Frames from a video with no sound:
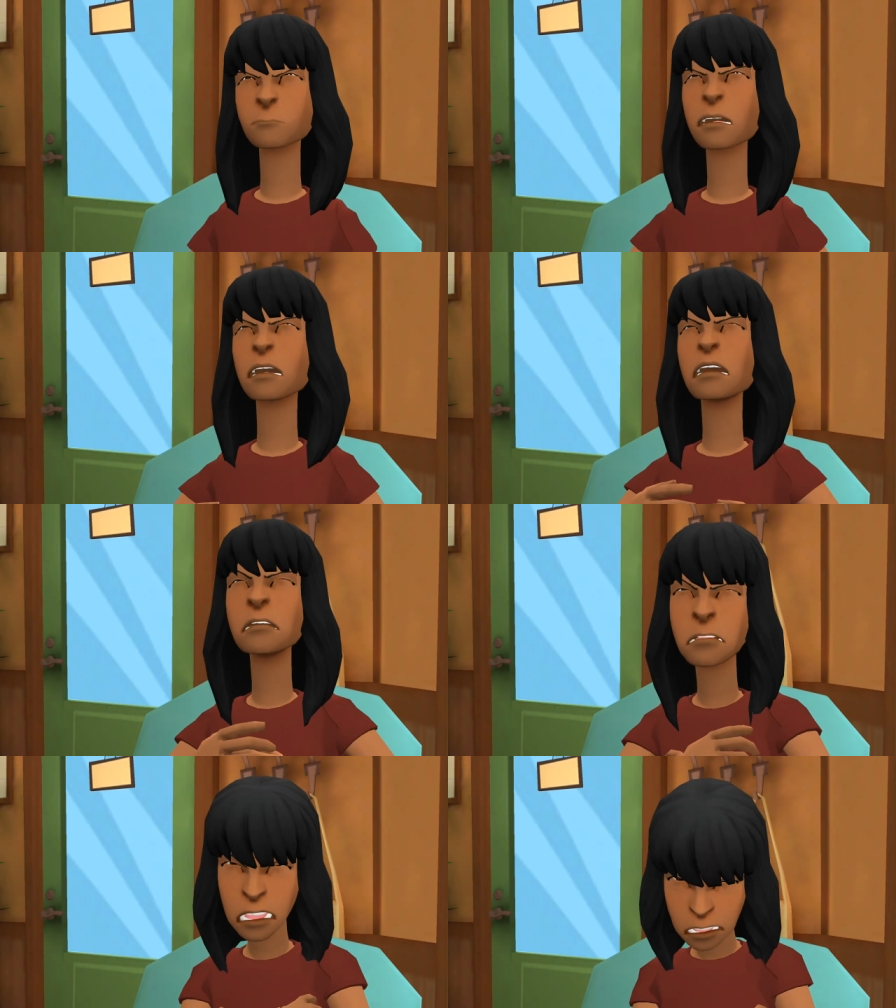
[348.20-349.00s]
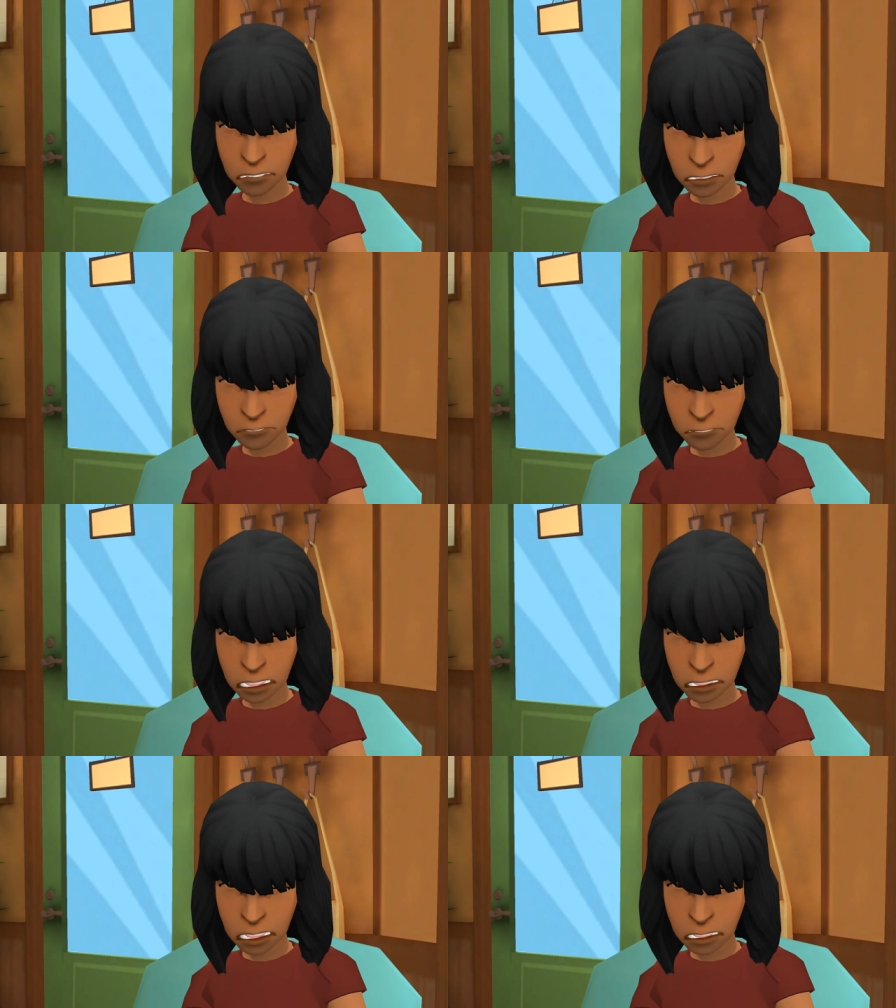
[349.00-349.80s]
I can't believe I've
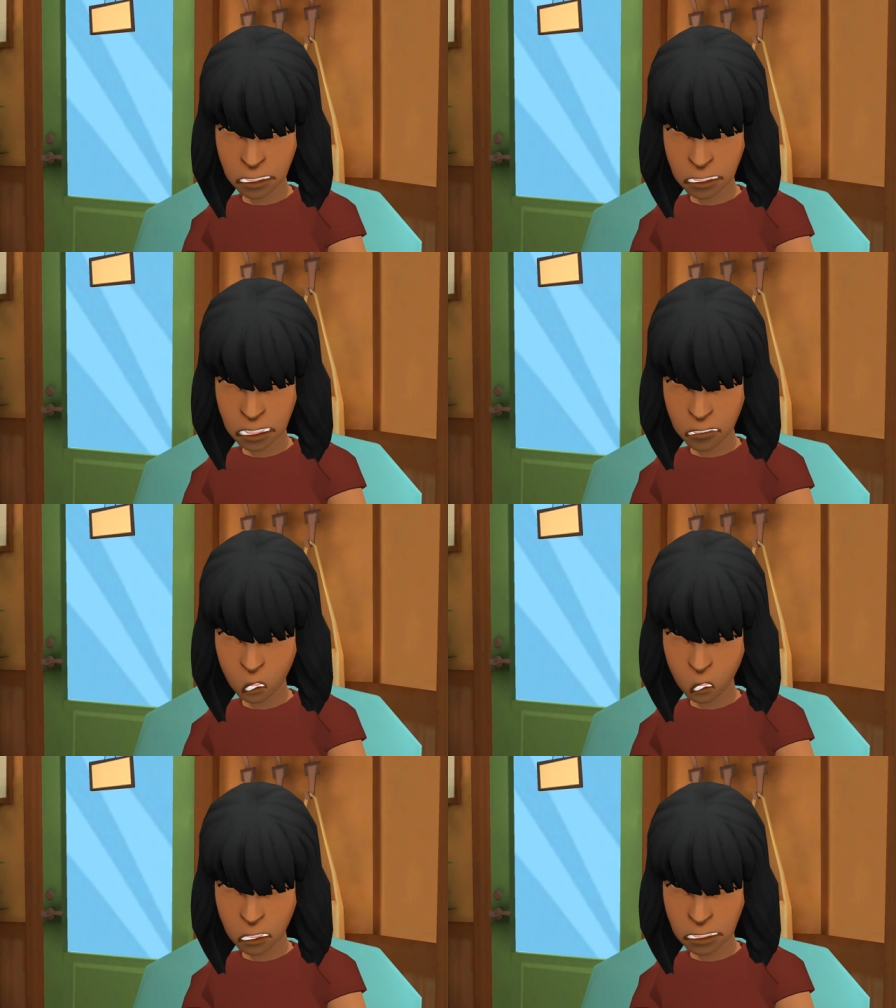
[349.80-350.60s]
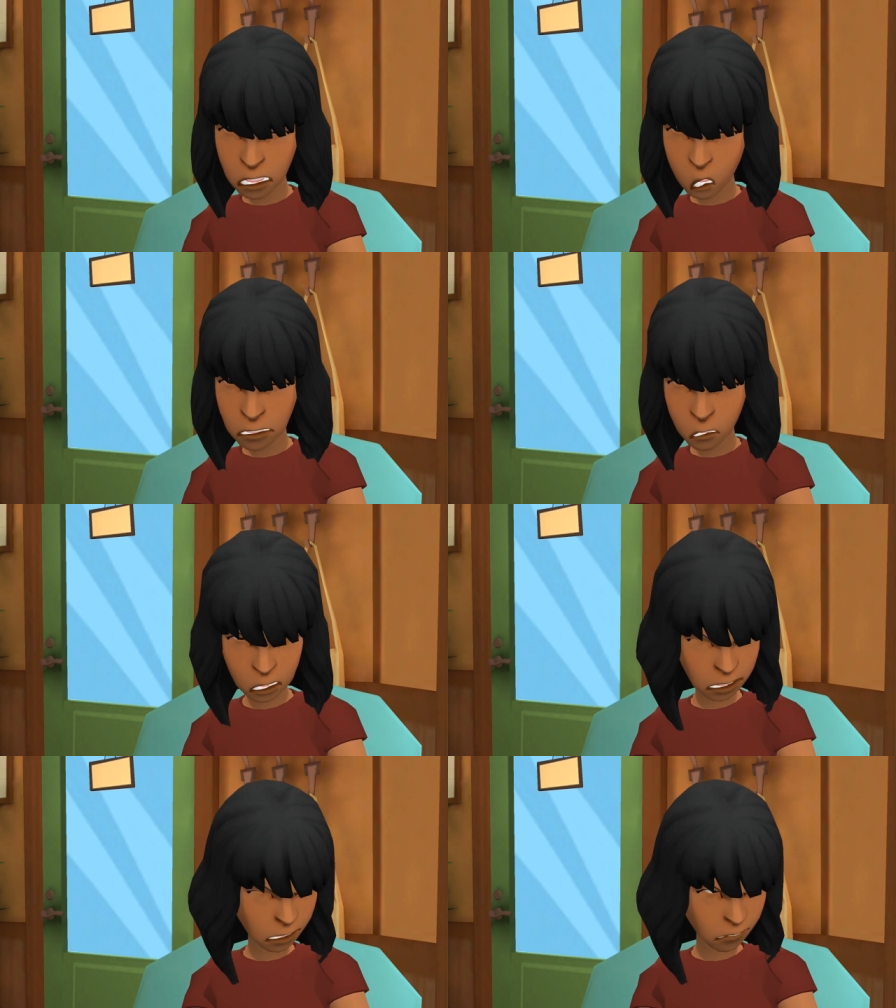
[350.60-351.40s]
been sitting here for three hours
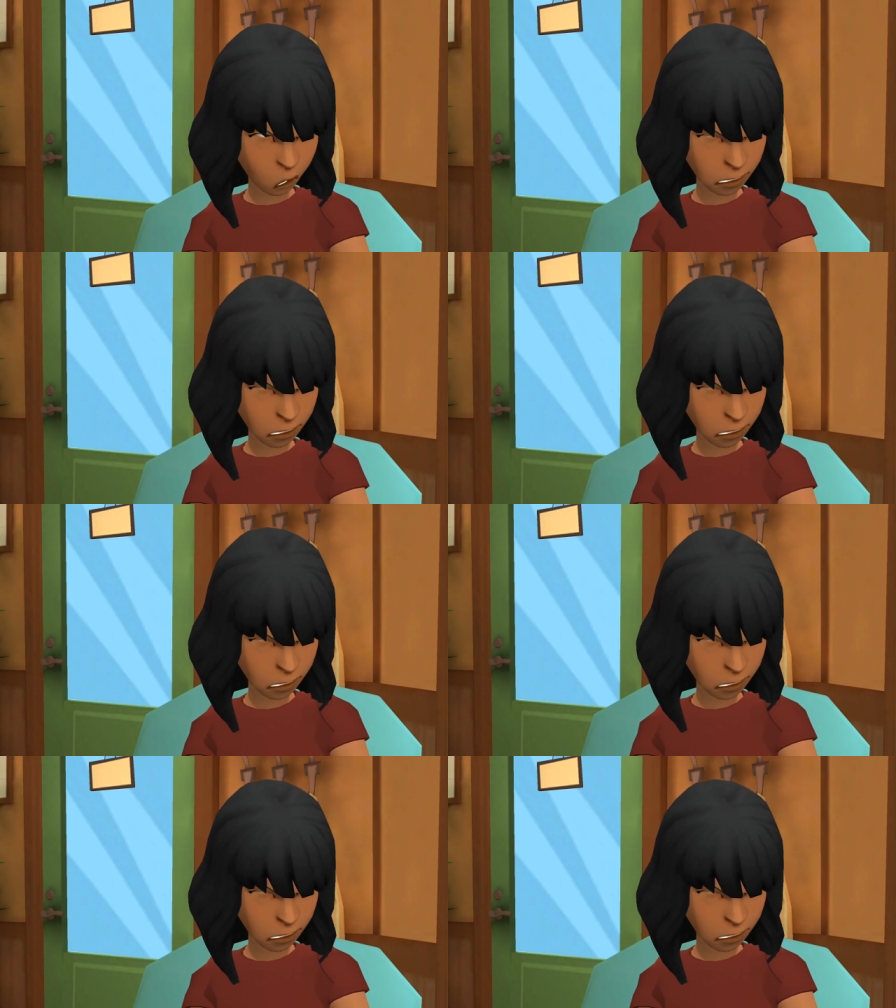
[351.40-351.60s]
waiting